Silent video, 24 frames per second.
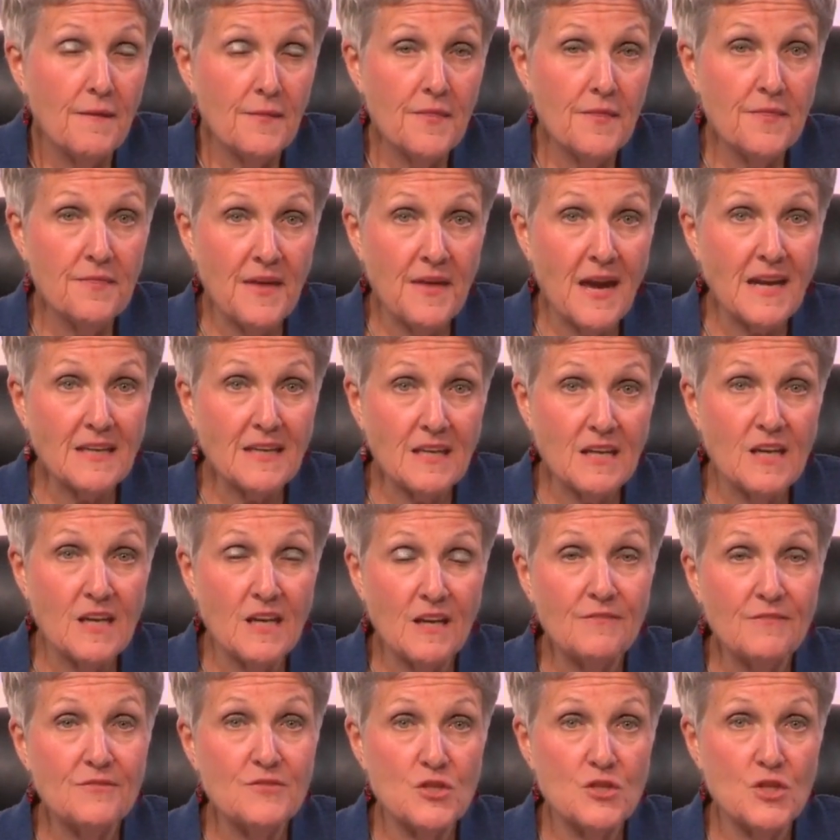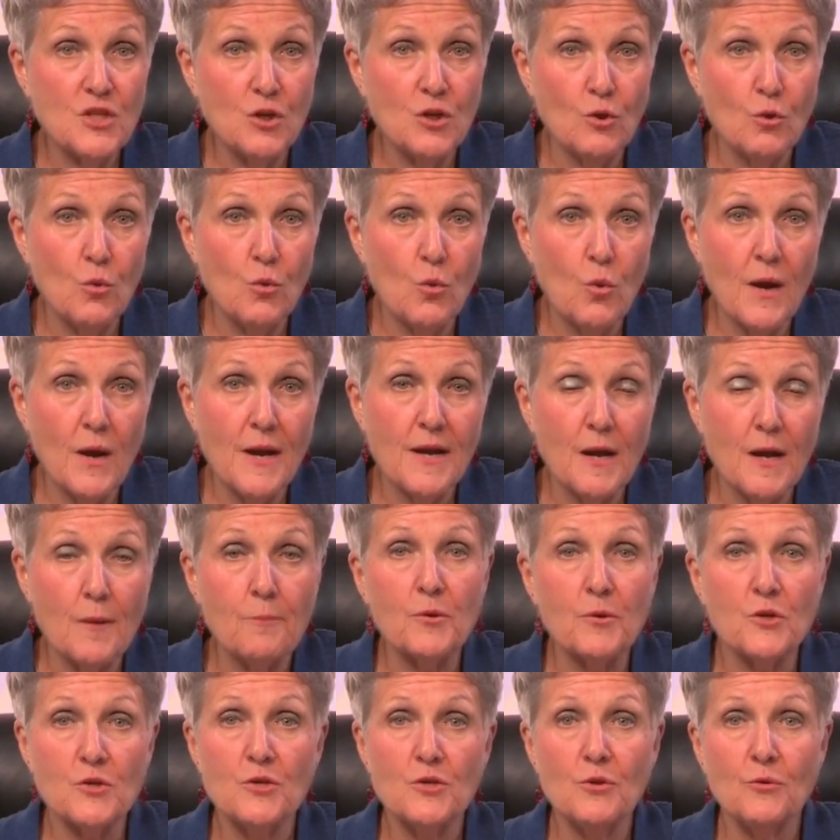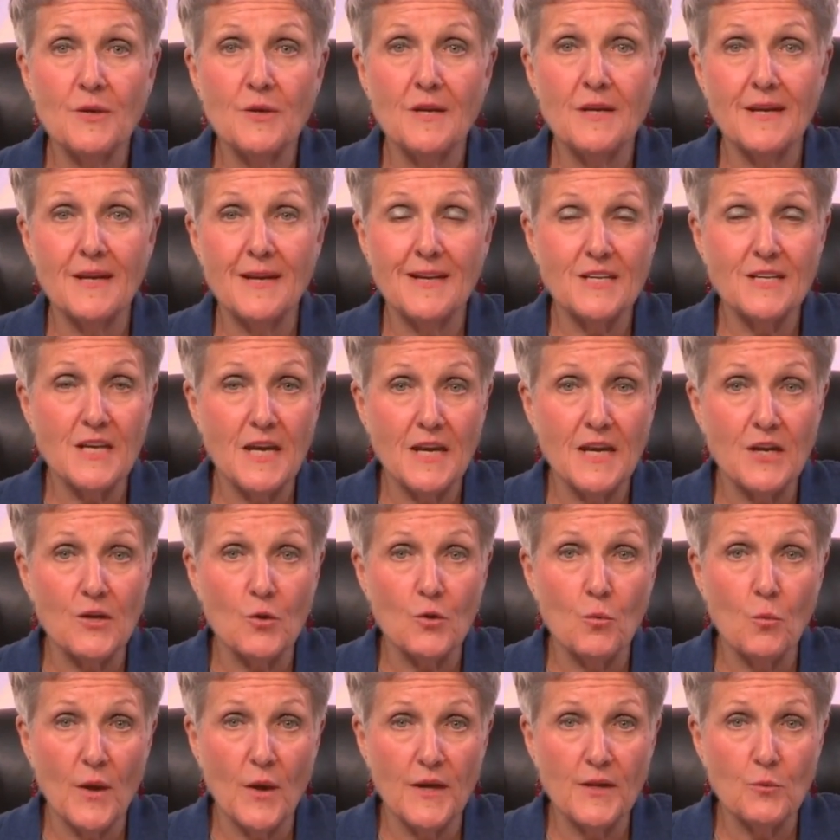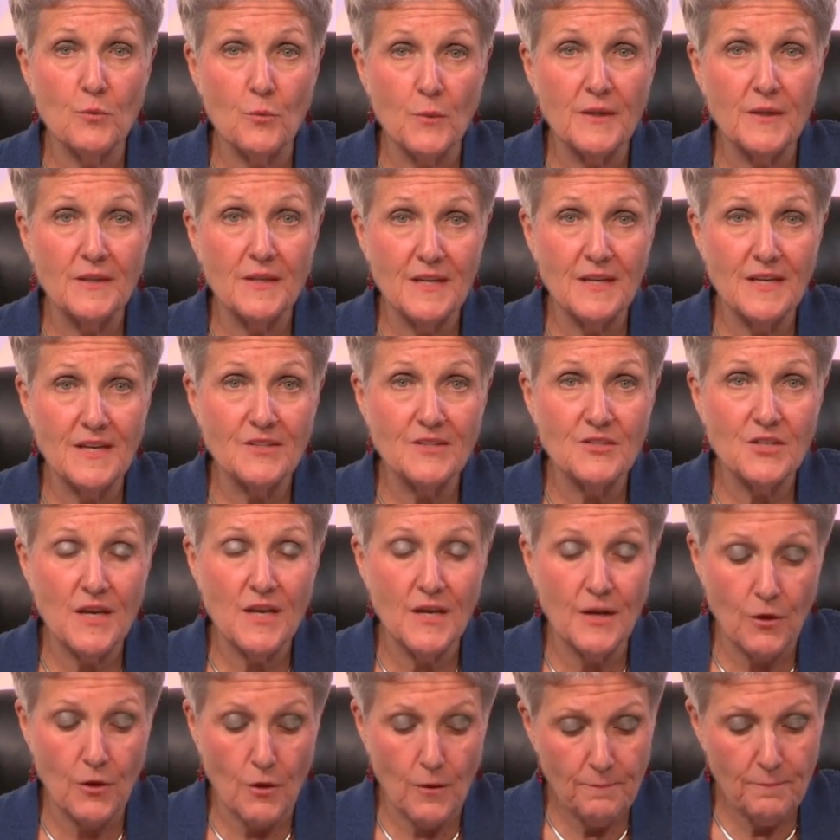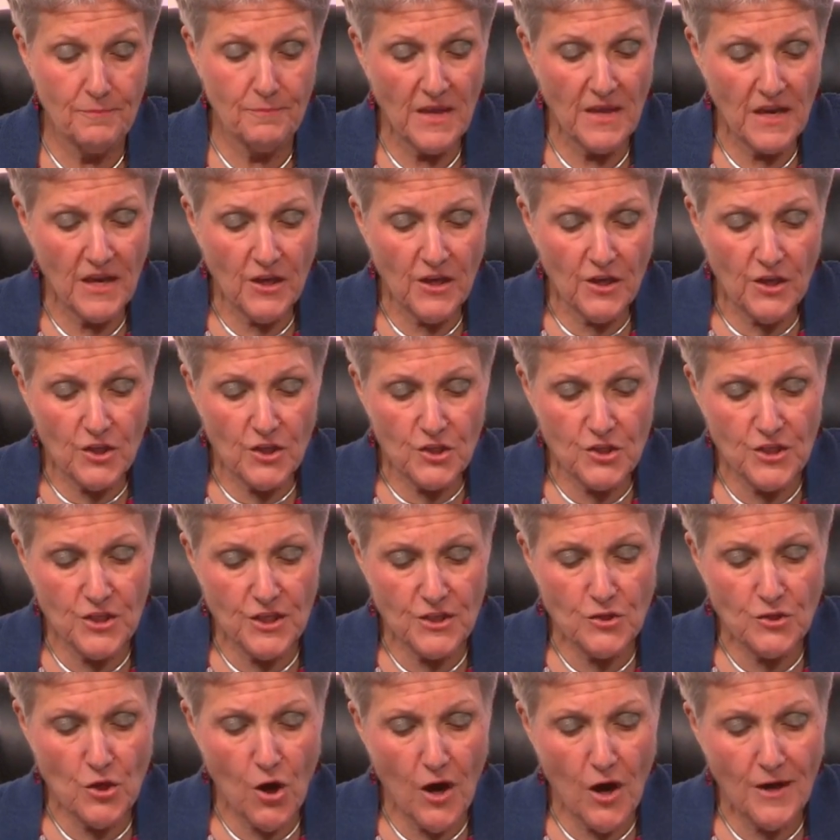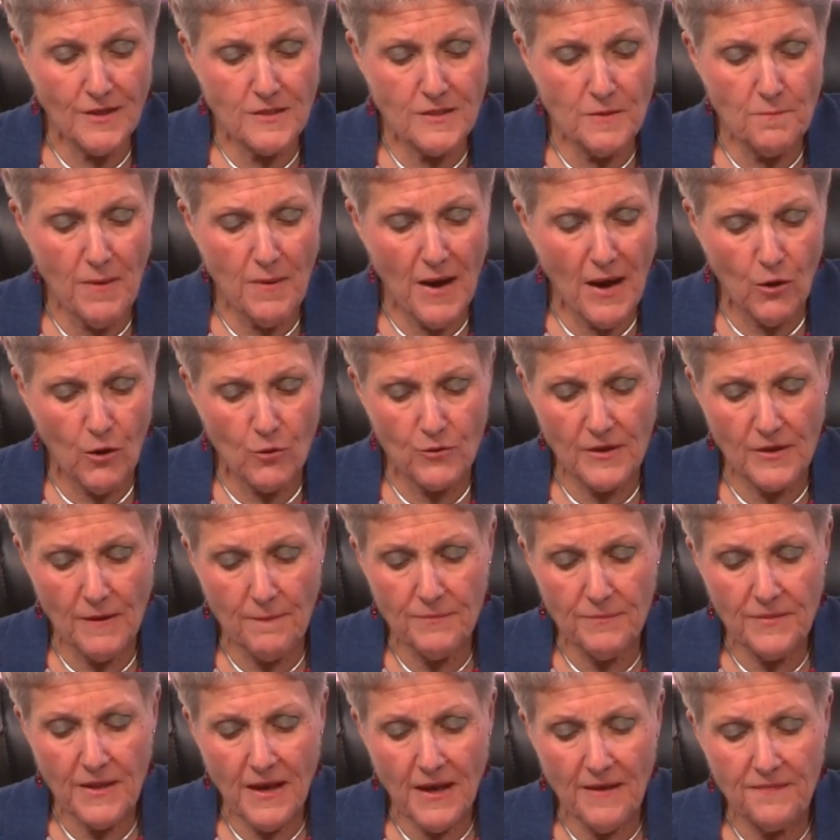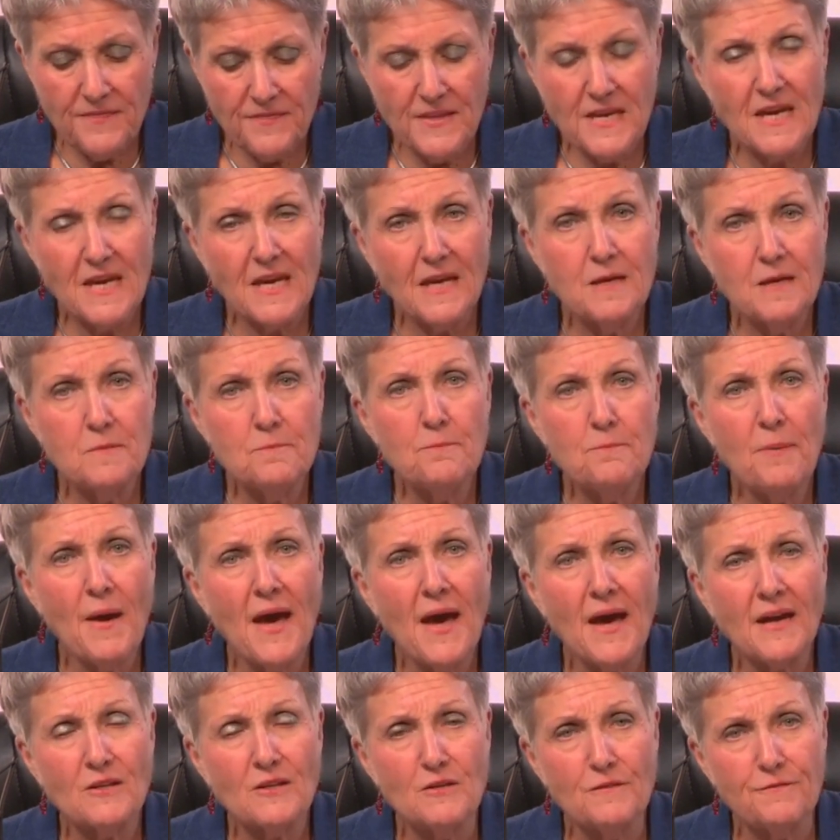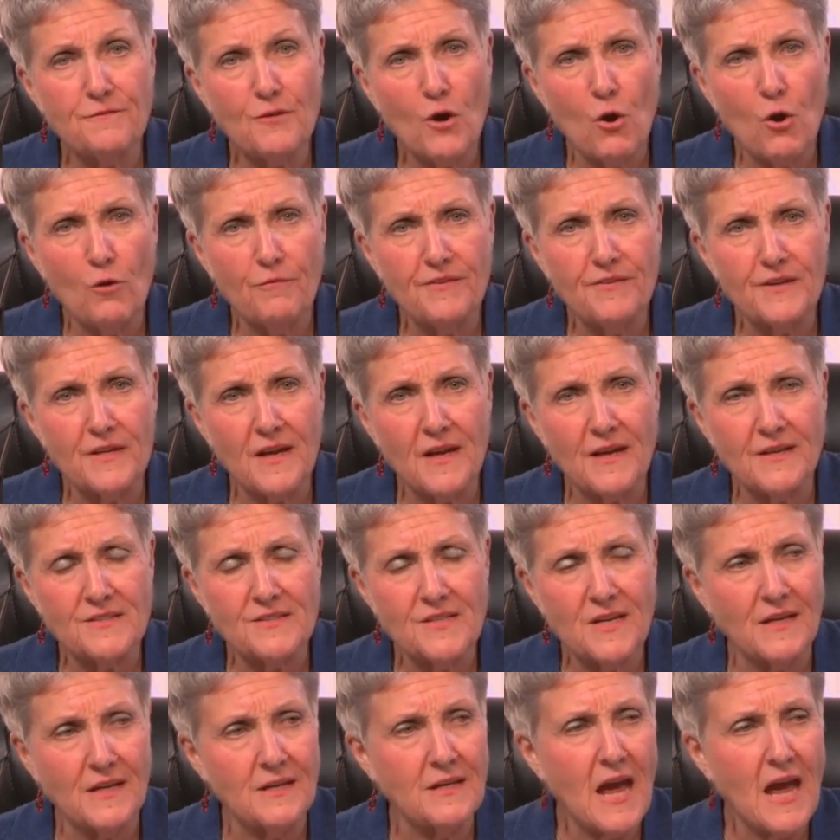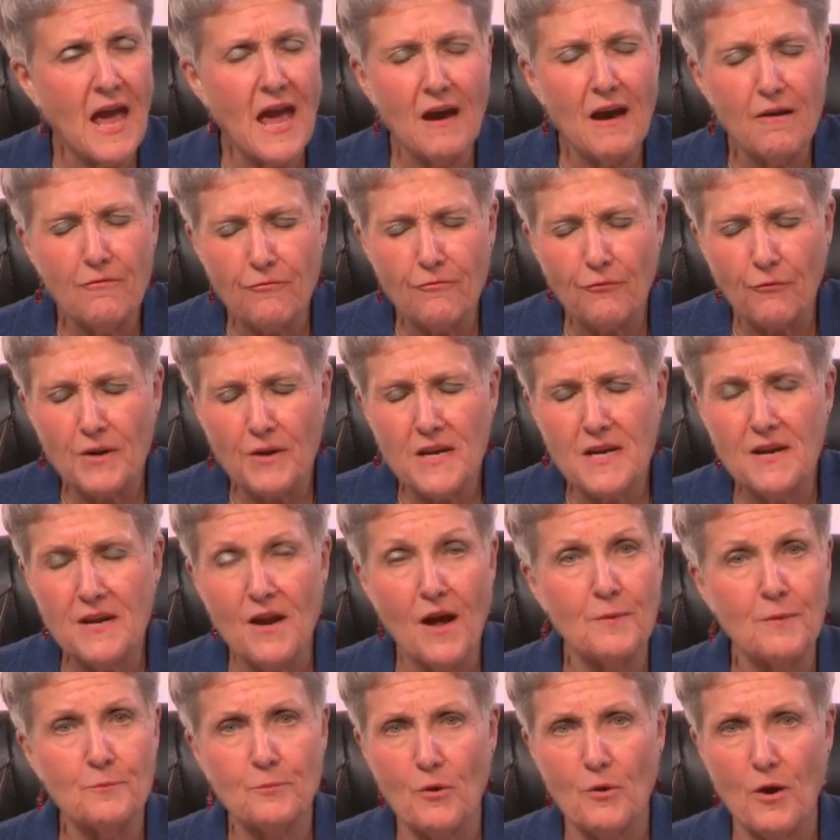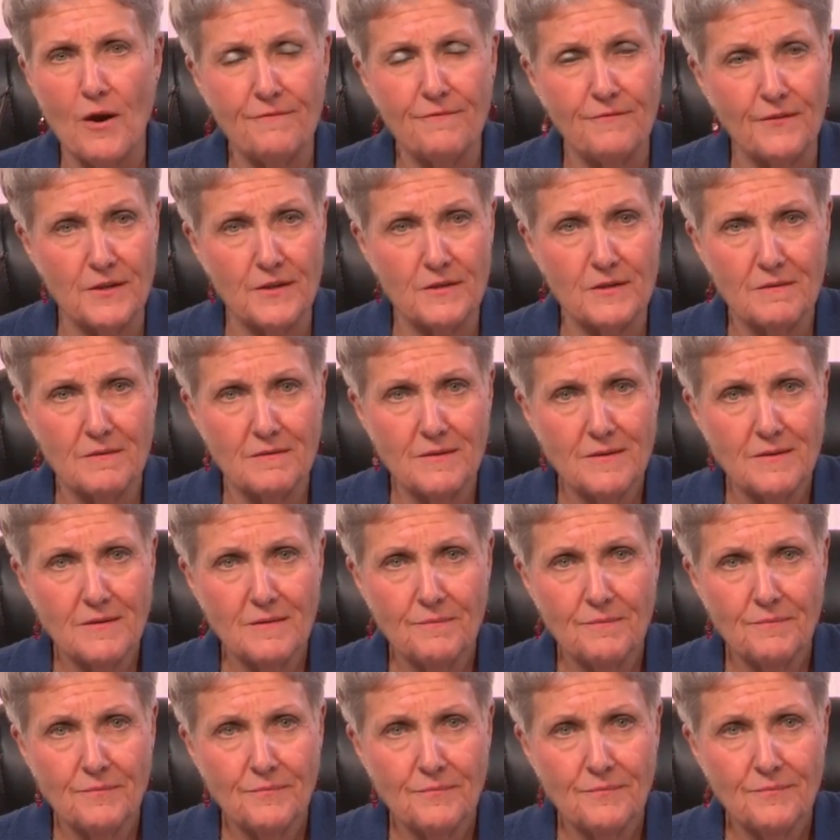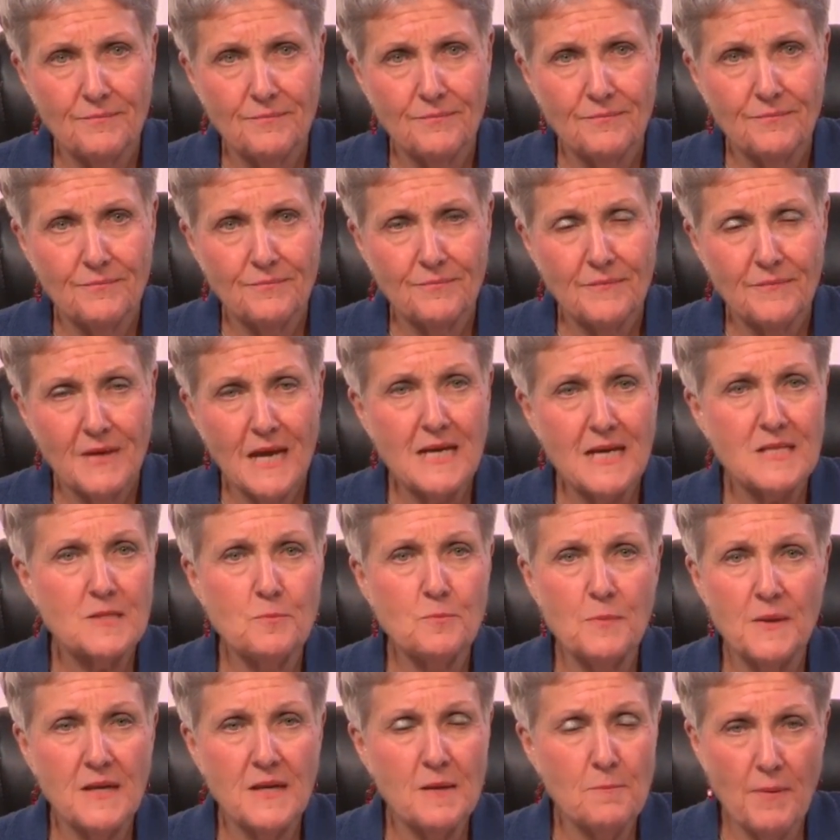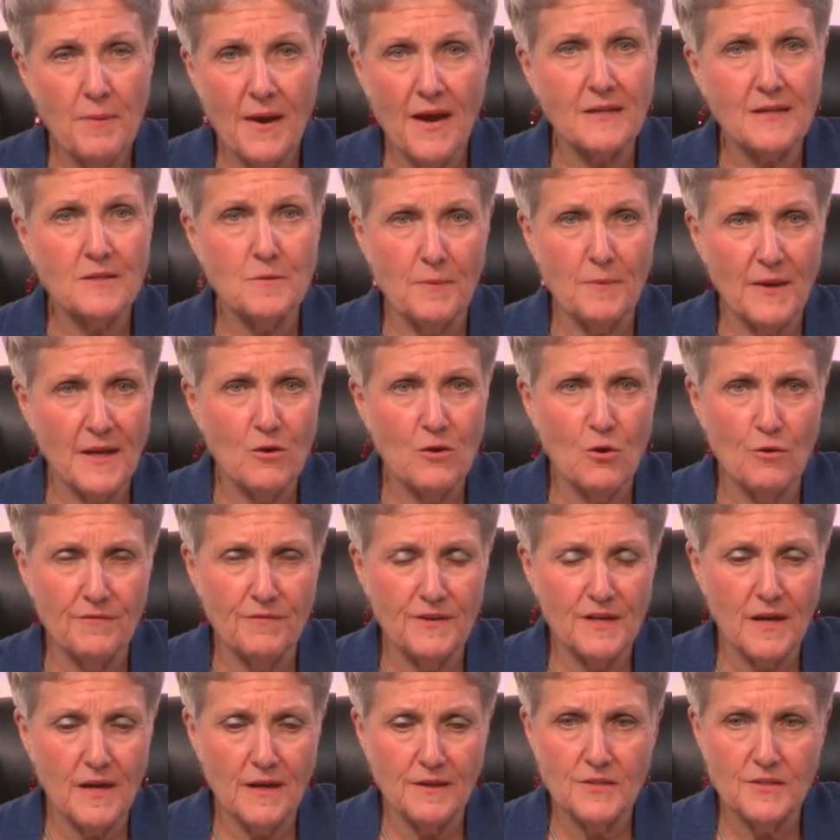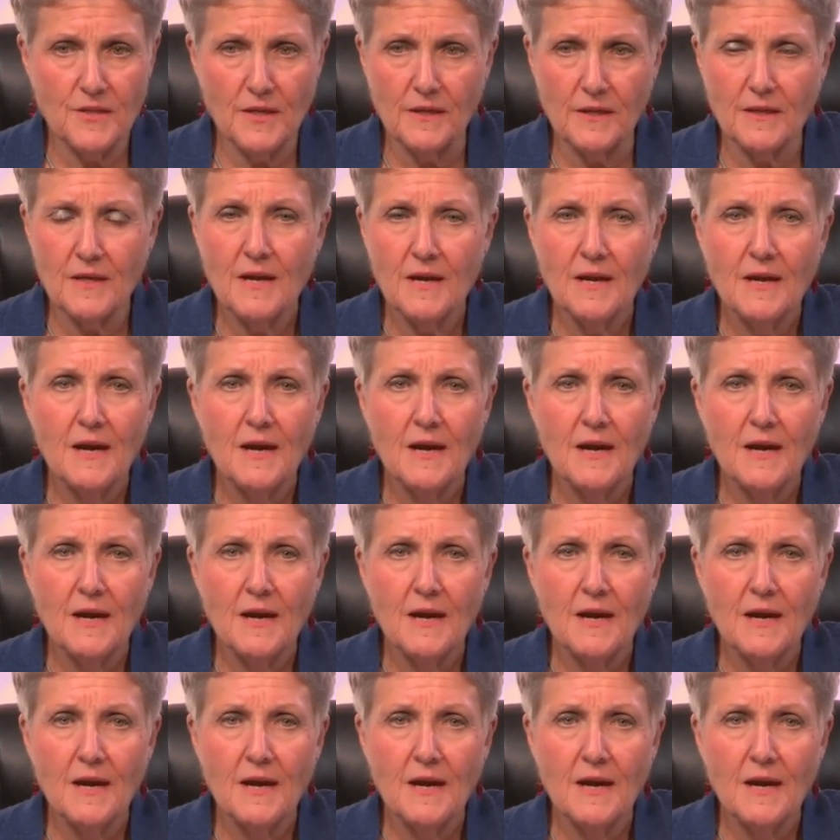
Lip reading: that gives you an opportunity to hear what you really need to hear. She talked about the impact of COVID-19. Every nonprofit has been impacted by COVID-19.